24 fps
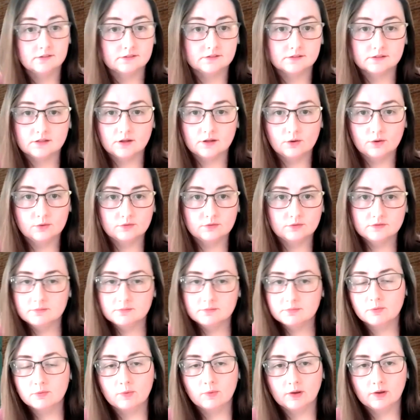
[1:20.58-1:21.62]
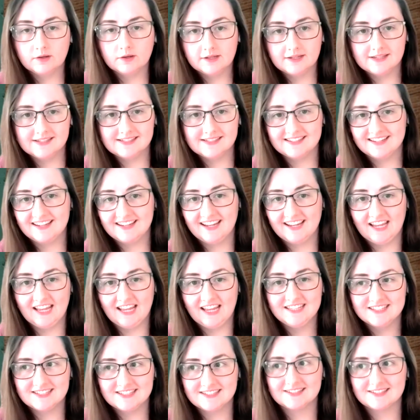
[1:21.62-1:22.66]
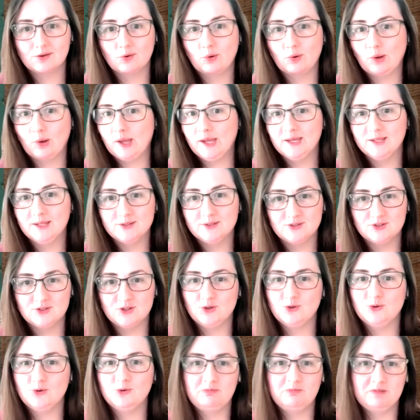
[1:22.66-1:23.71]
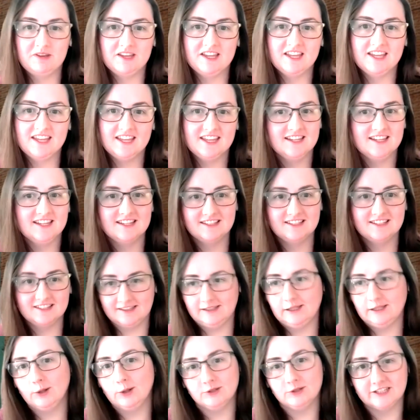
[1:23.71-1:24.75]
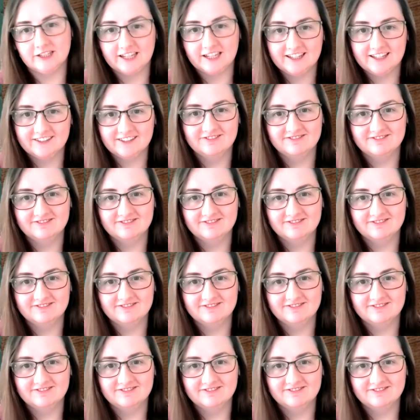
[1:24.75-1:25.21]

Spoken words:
So number one is it's going to be lonely.